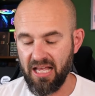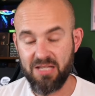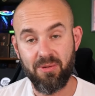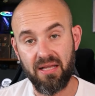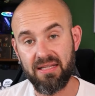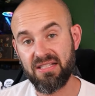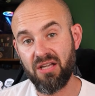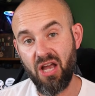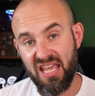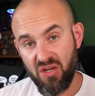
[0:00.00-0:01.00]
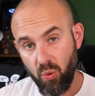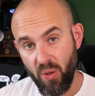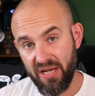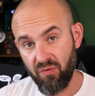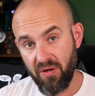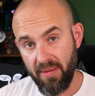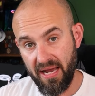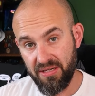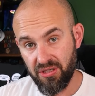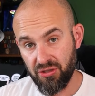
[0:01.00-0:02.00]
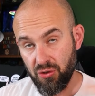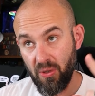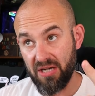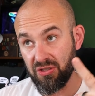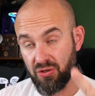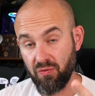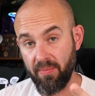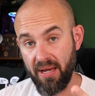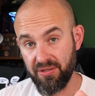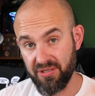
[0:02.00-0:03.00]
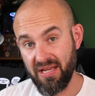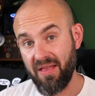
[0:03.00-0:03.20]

Last but not least, a quick reminder, two actually two reminders.